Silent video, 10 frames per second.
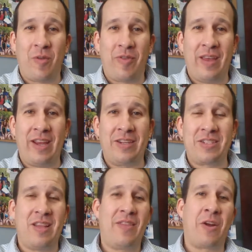
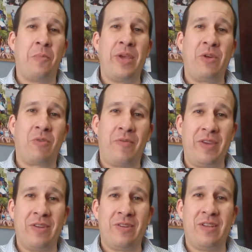things that are being
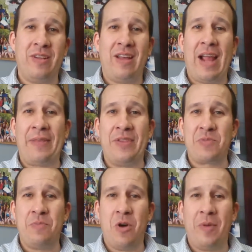revealed at
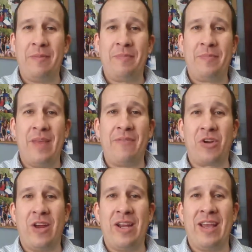this moment. Have a
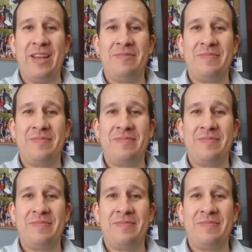great day.